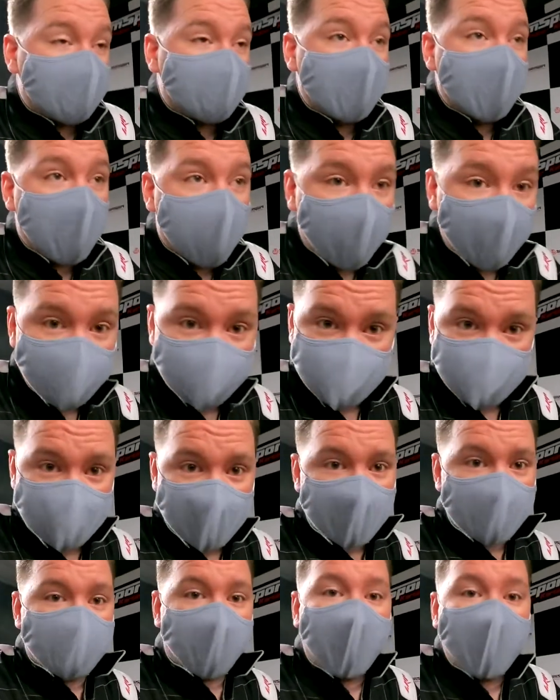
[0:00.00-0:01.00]
If you have
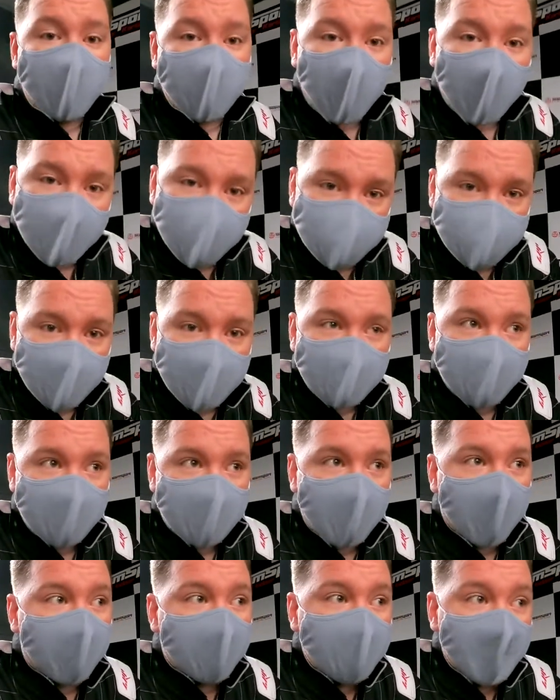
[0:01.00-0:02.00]
seen my Watford
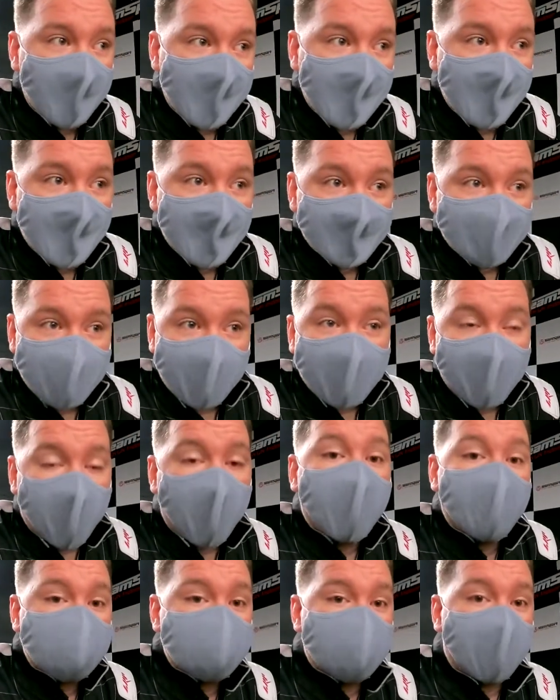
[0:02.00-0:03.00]
video, they
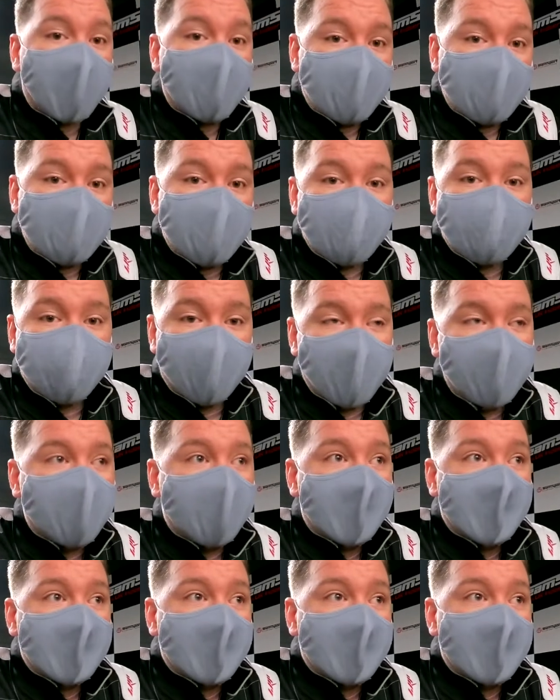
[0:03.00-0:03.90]
are slightly different.